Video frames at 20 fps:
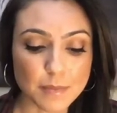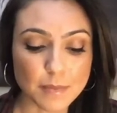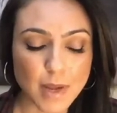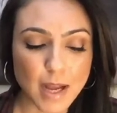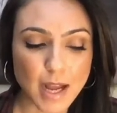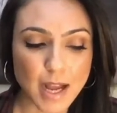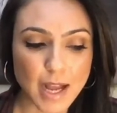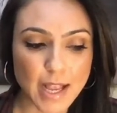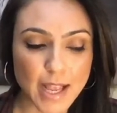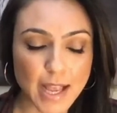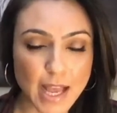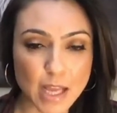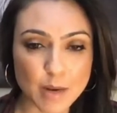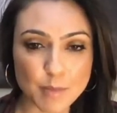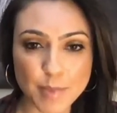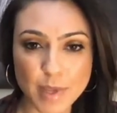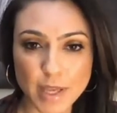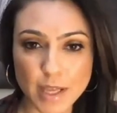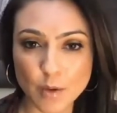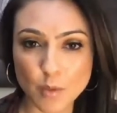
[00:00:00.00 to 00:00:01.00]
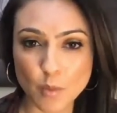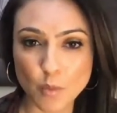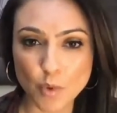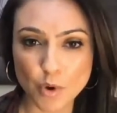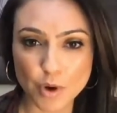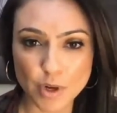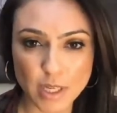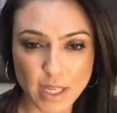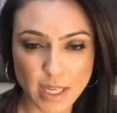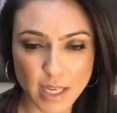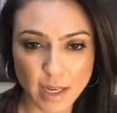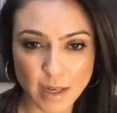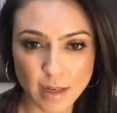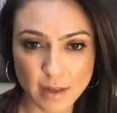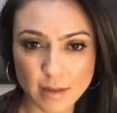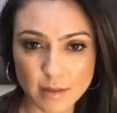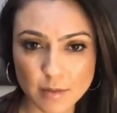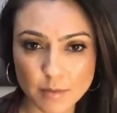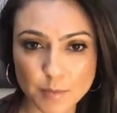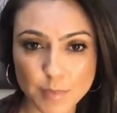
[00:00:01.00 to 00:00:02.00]
I had been
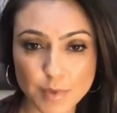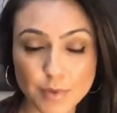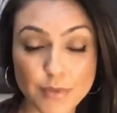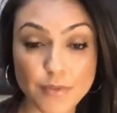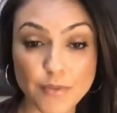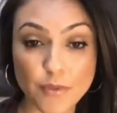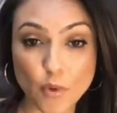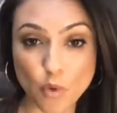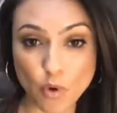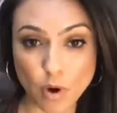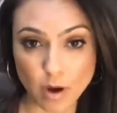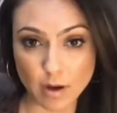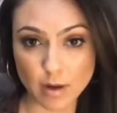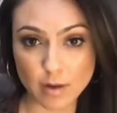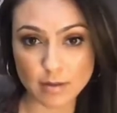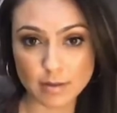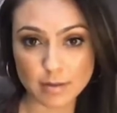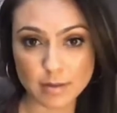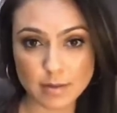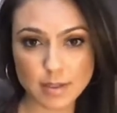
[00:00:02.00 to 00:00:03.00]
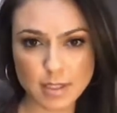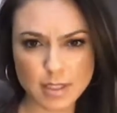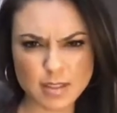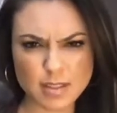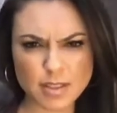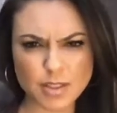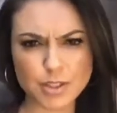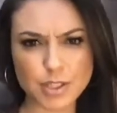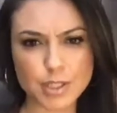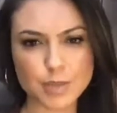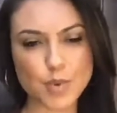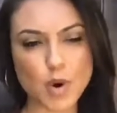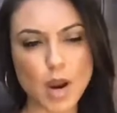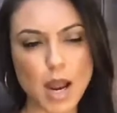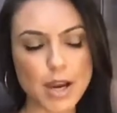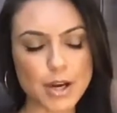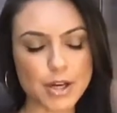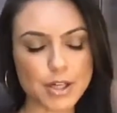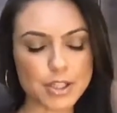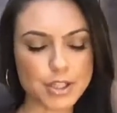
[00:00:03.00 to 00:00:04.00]
working before, 6 years
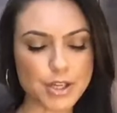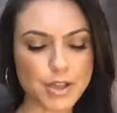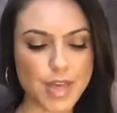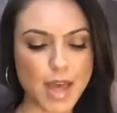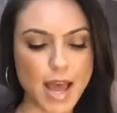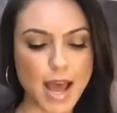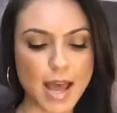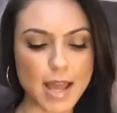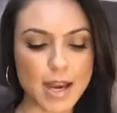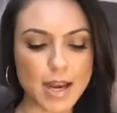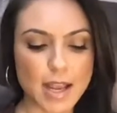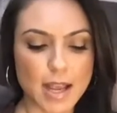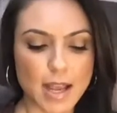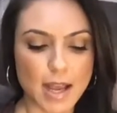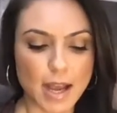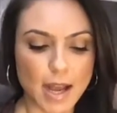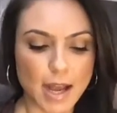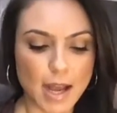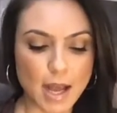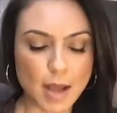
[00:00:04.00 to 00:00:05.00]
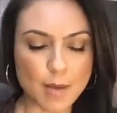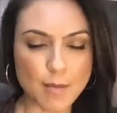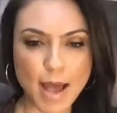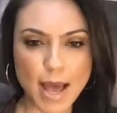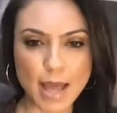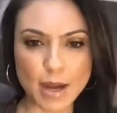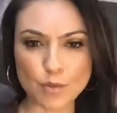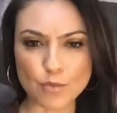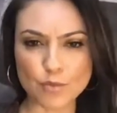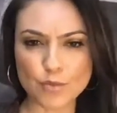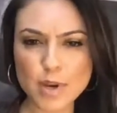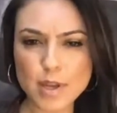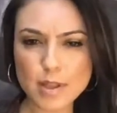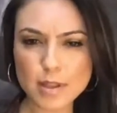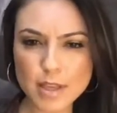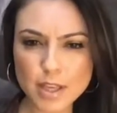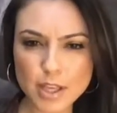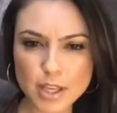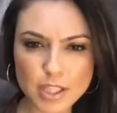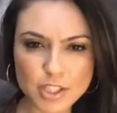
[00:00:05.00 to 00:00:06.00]
prior to that, had a
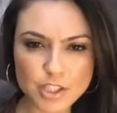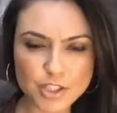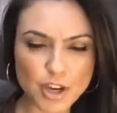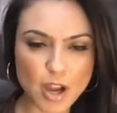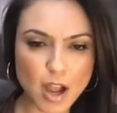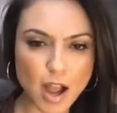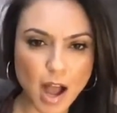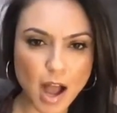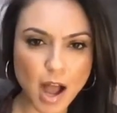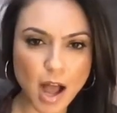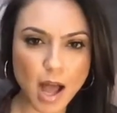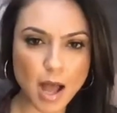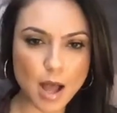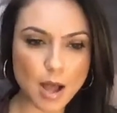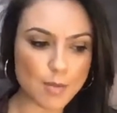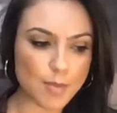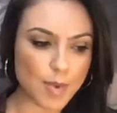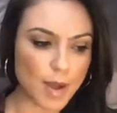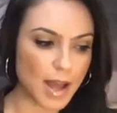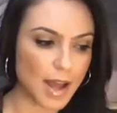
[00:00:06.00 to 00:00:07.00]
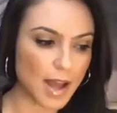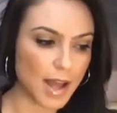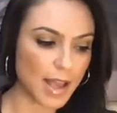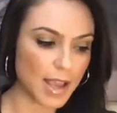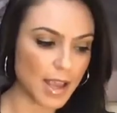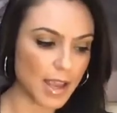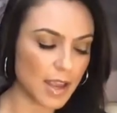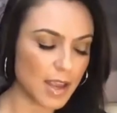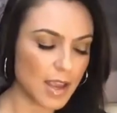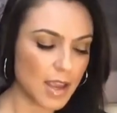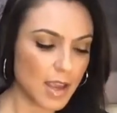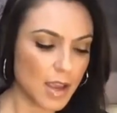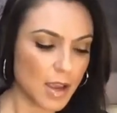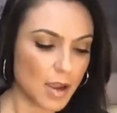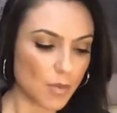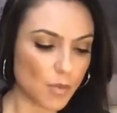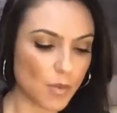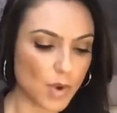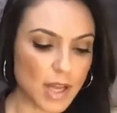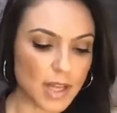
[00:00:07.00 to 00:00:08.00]
really good job. I
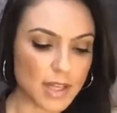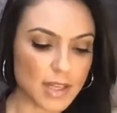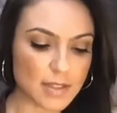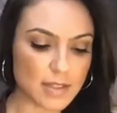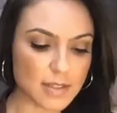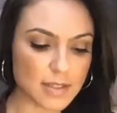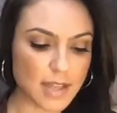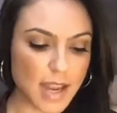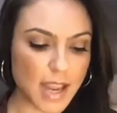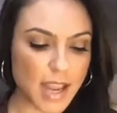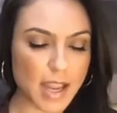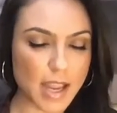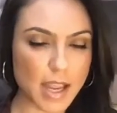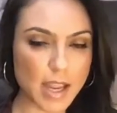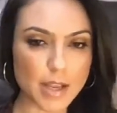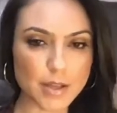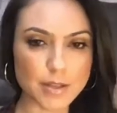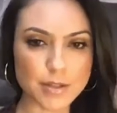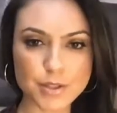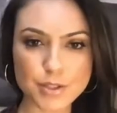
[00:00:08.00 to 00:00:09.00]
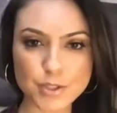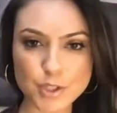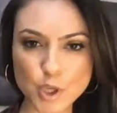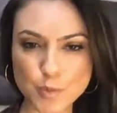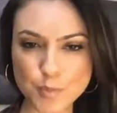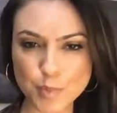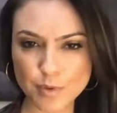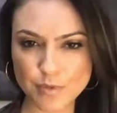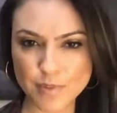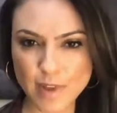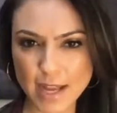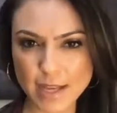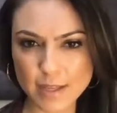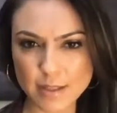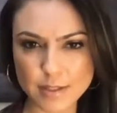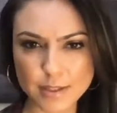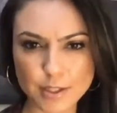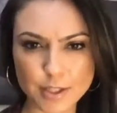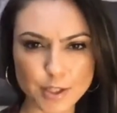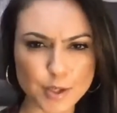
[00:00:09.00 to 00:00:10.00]
was a
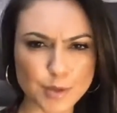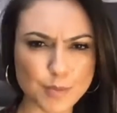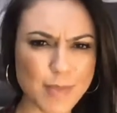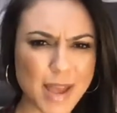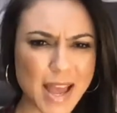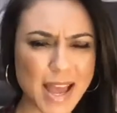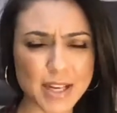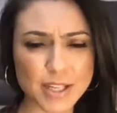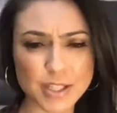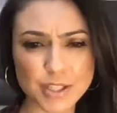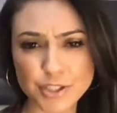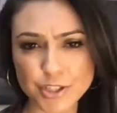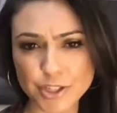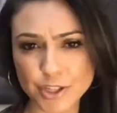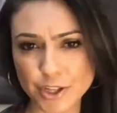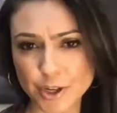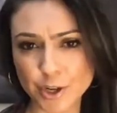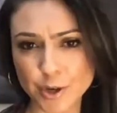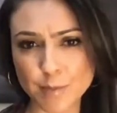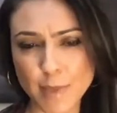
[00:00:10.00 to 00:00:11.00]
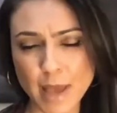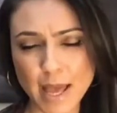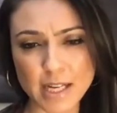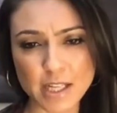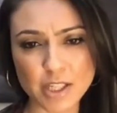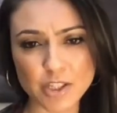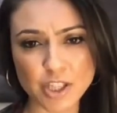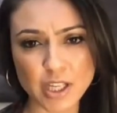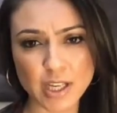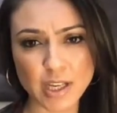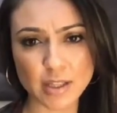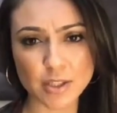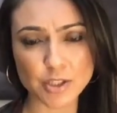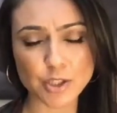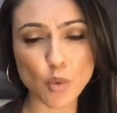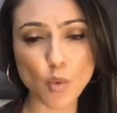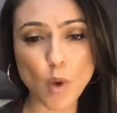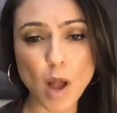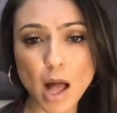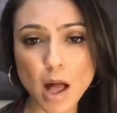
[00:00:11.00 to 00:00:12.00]
supervisor, manager, managing
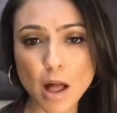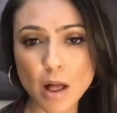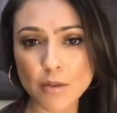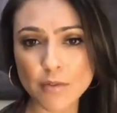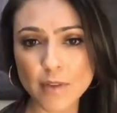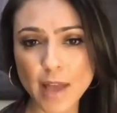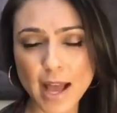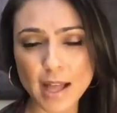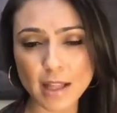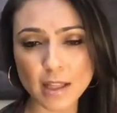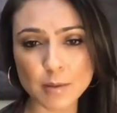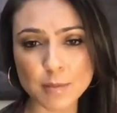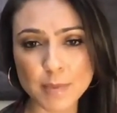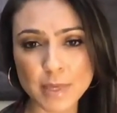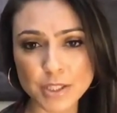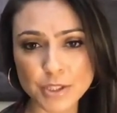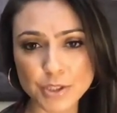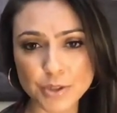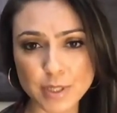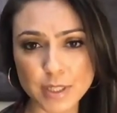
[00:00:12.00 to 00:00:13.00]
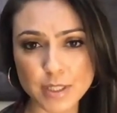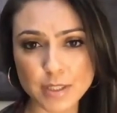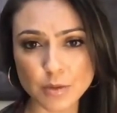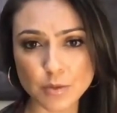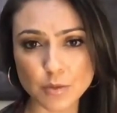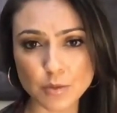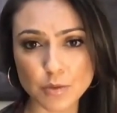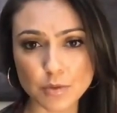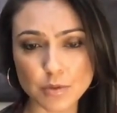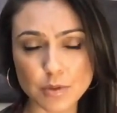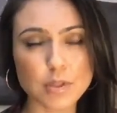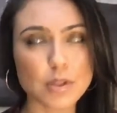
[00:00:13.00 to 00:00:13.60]
12 elementary schools.